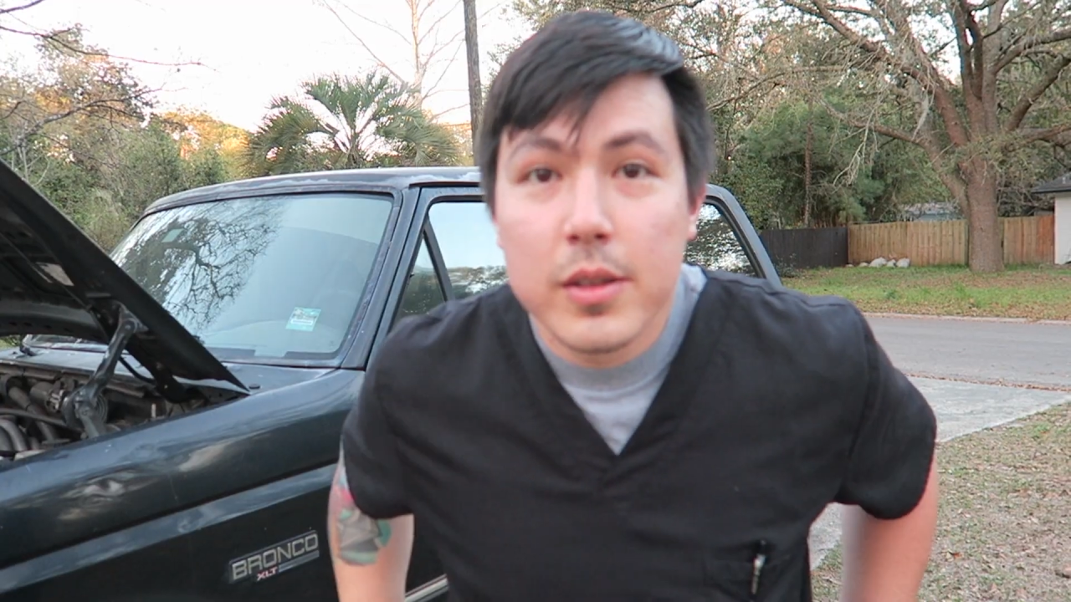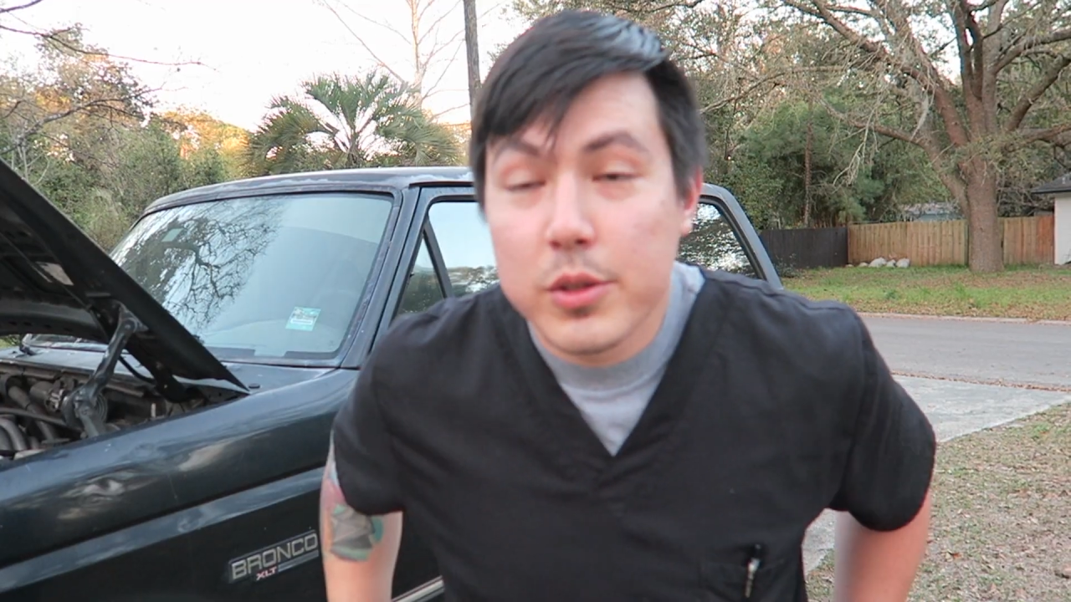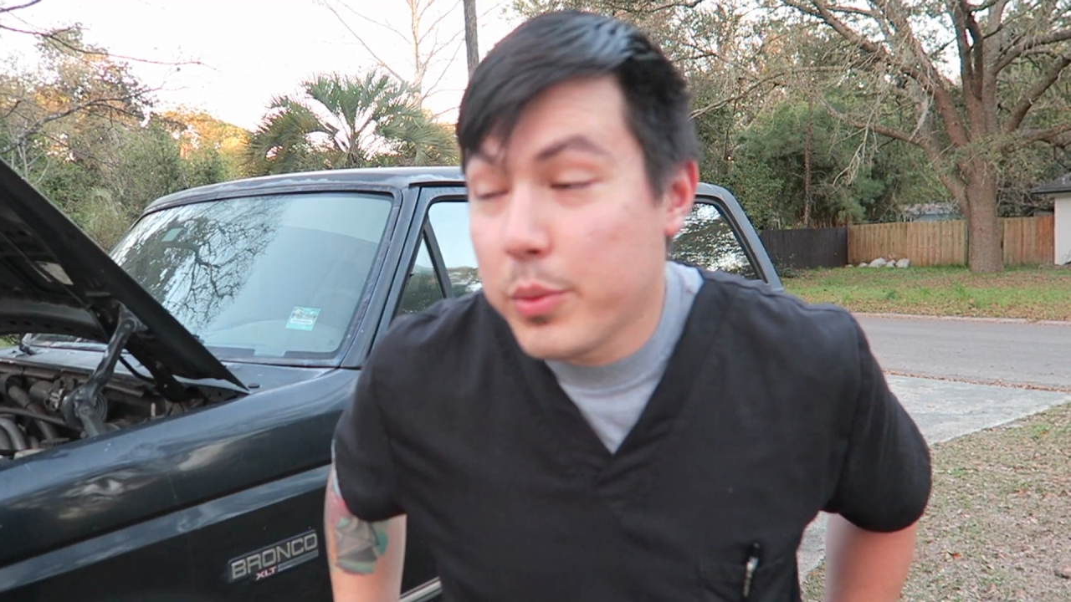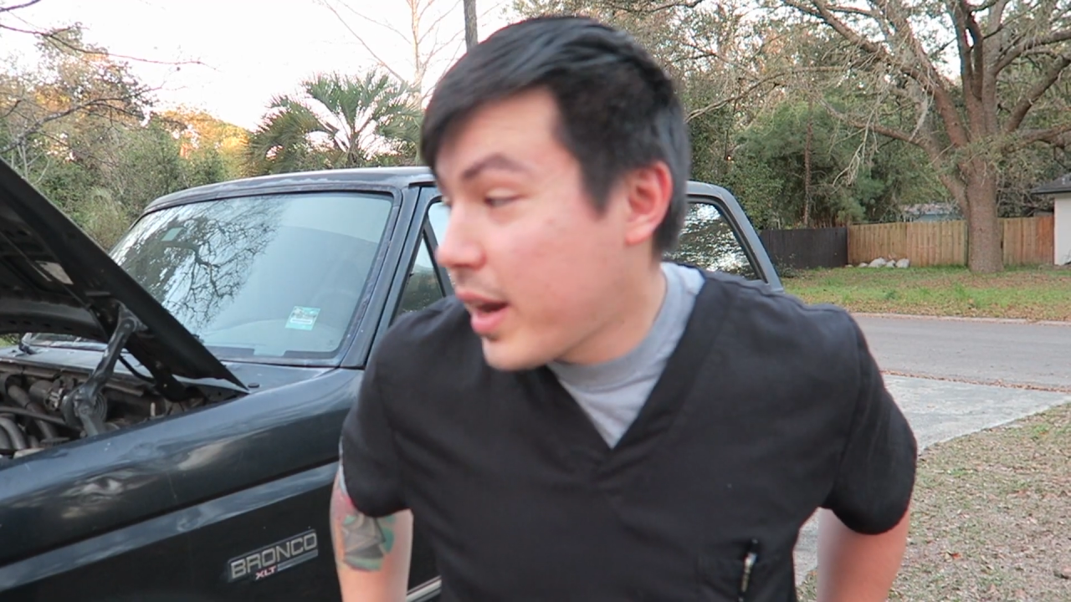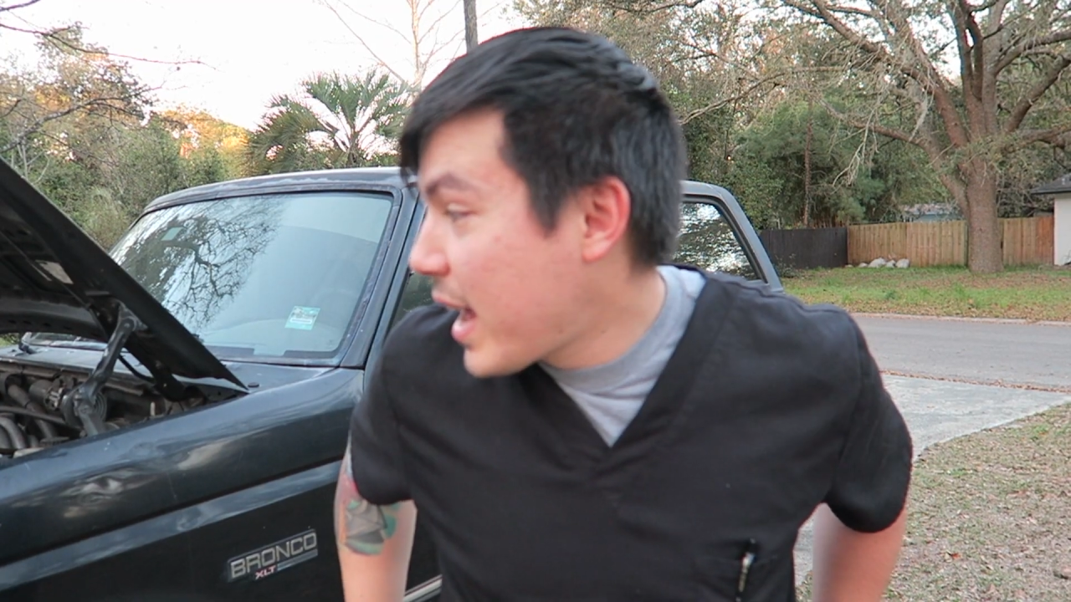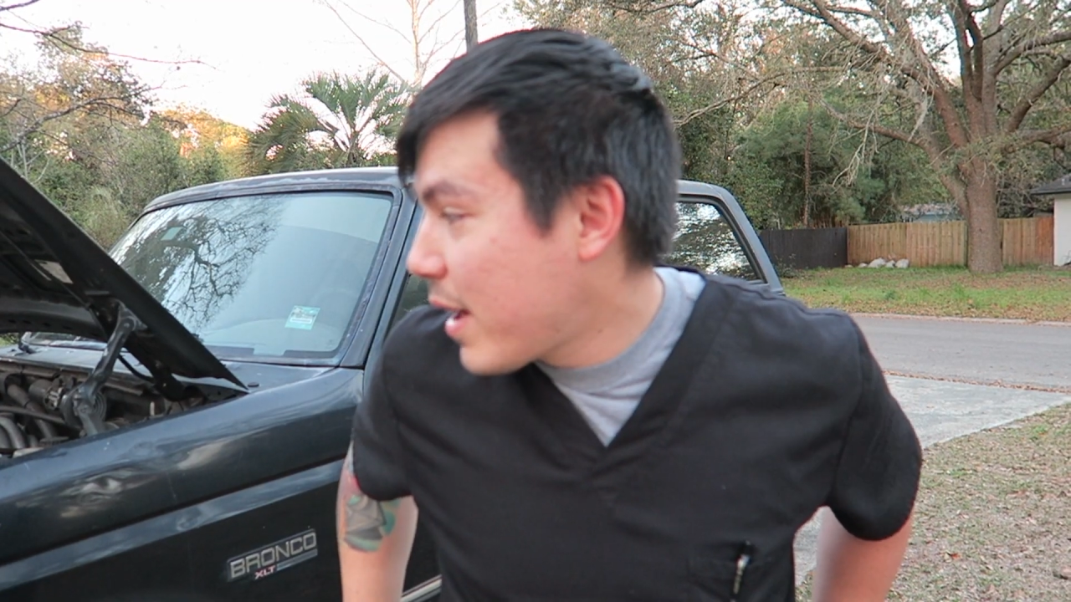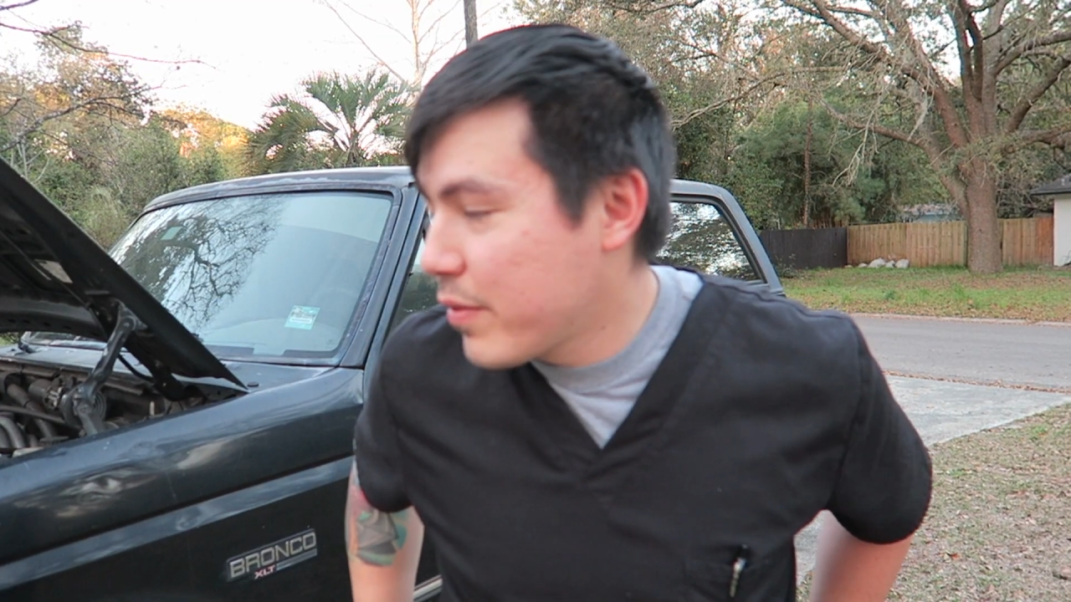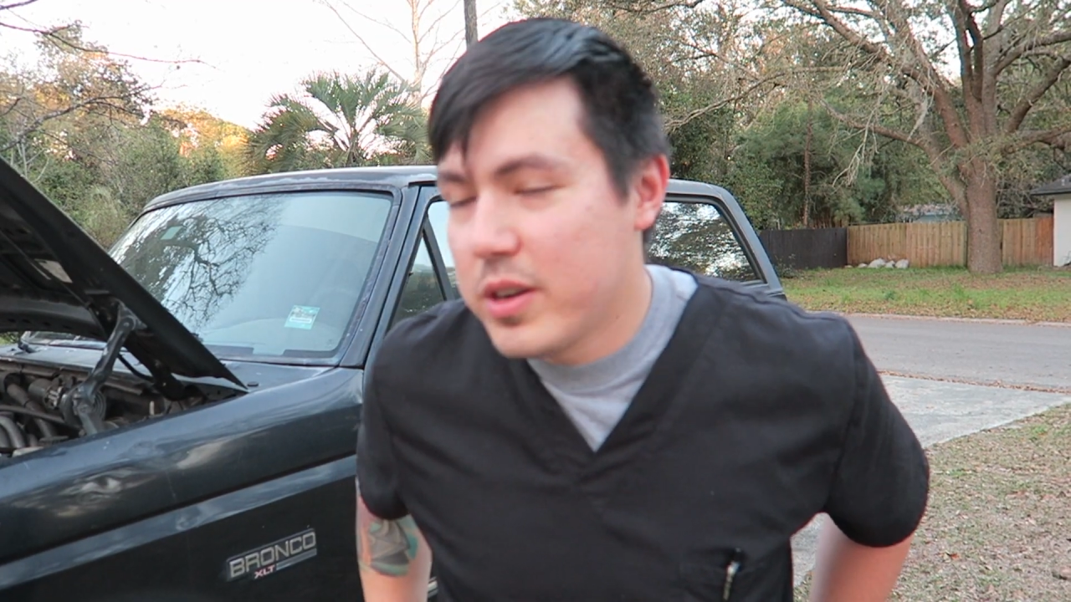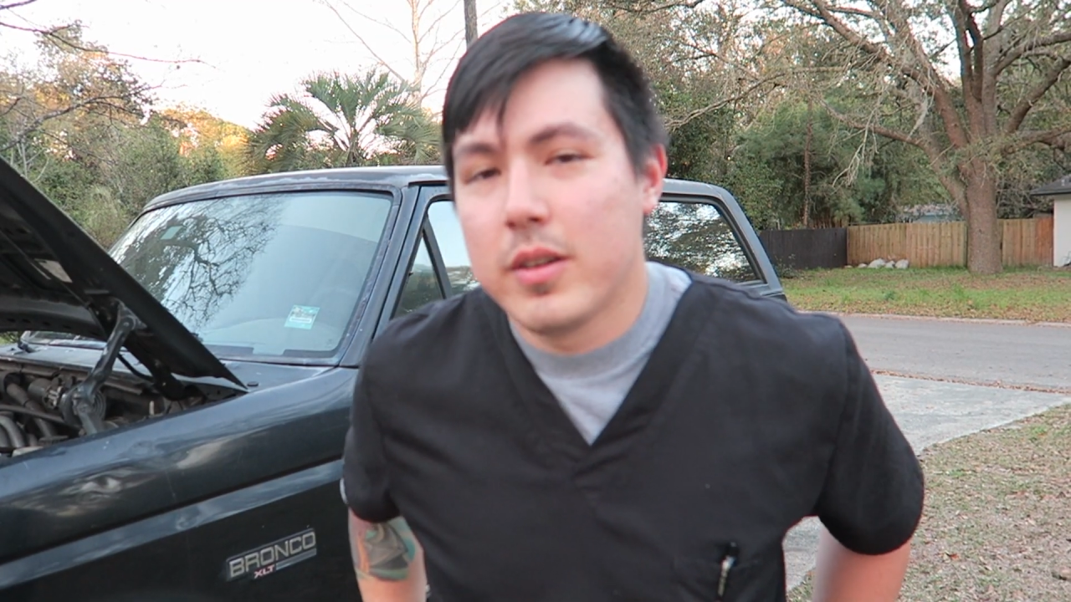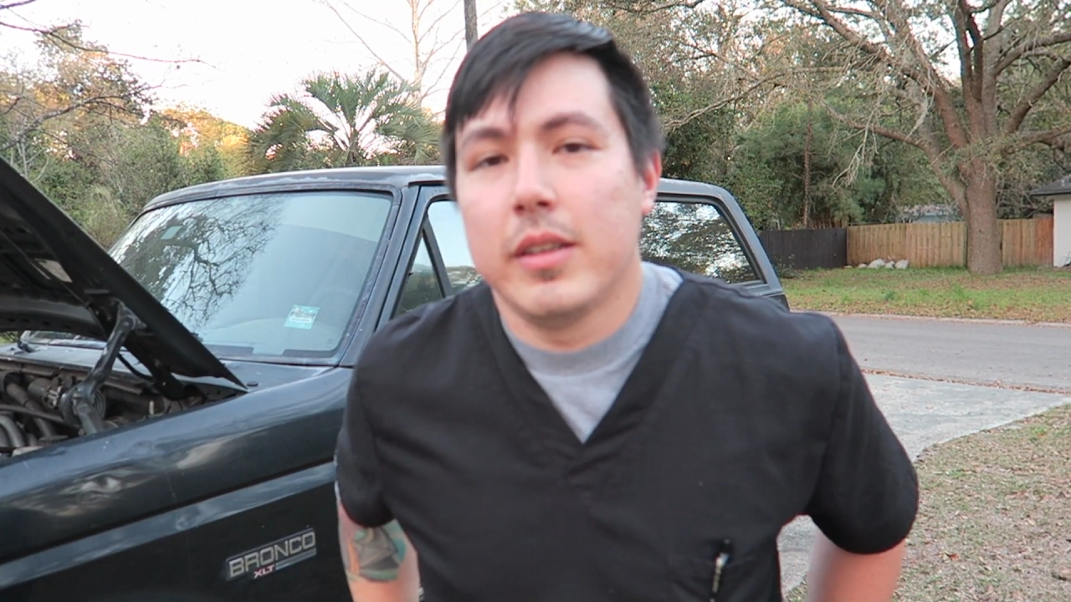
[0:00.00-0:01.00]
So what I
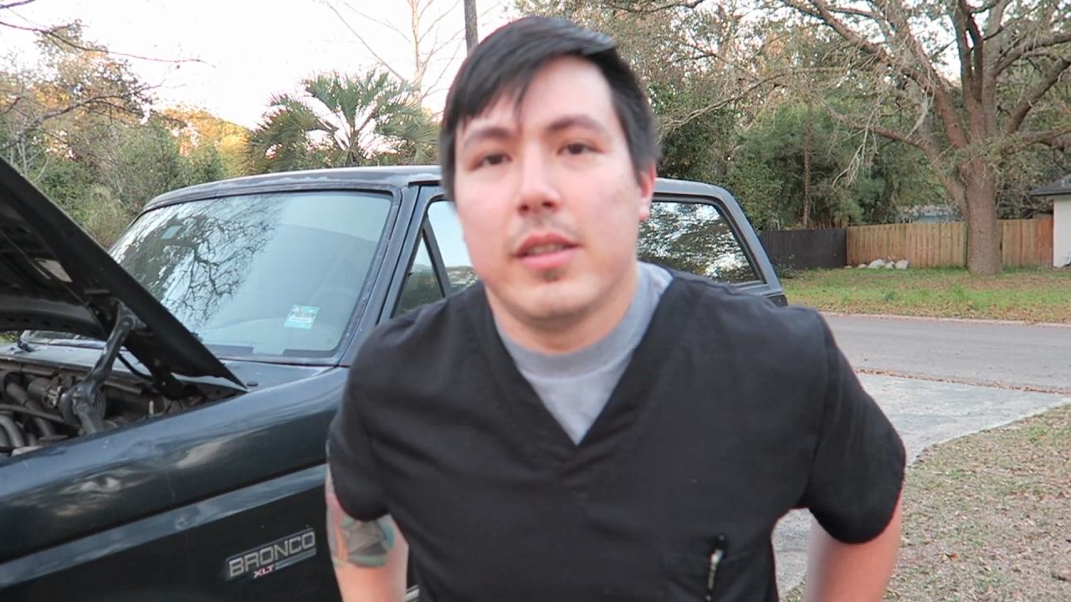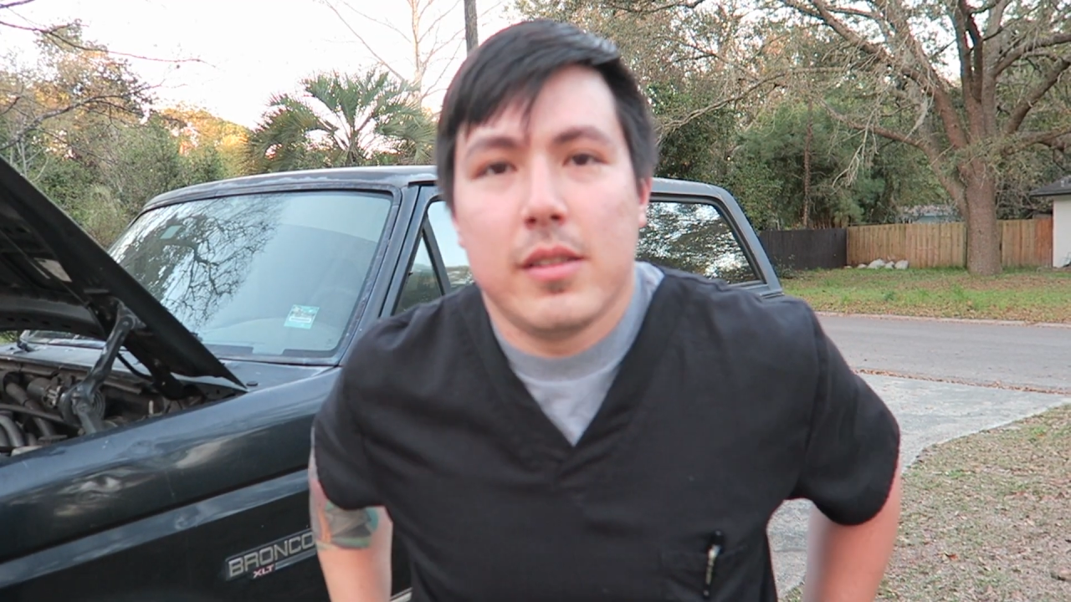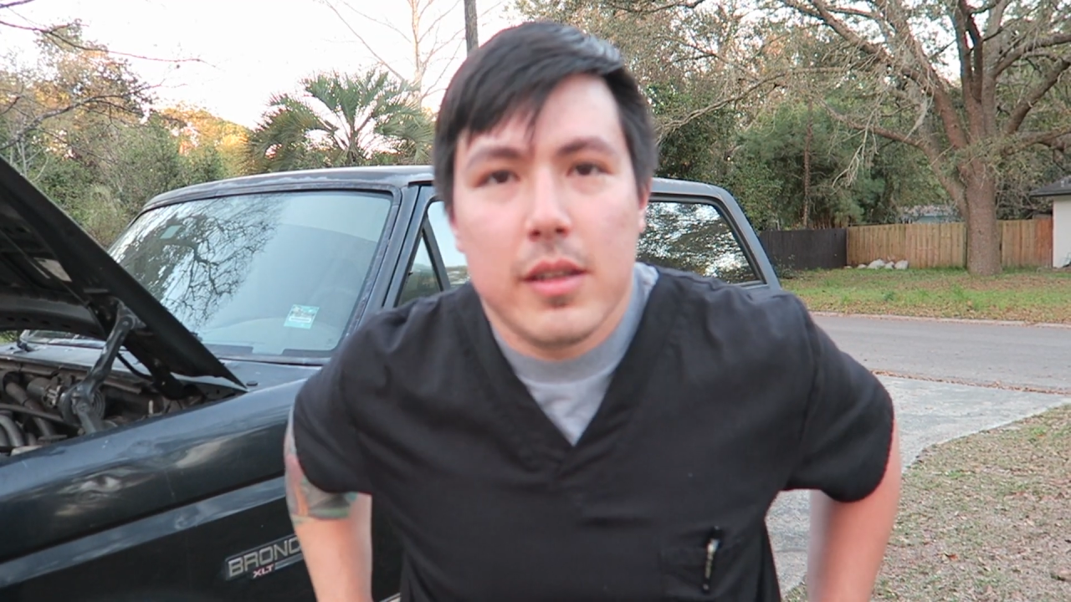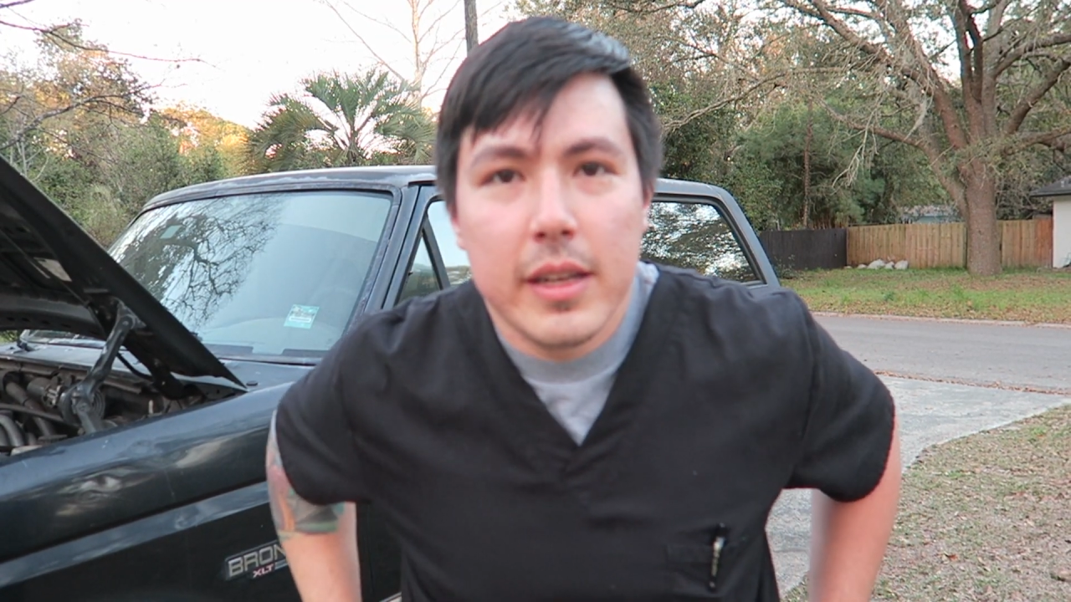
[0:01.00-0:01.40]
have here is,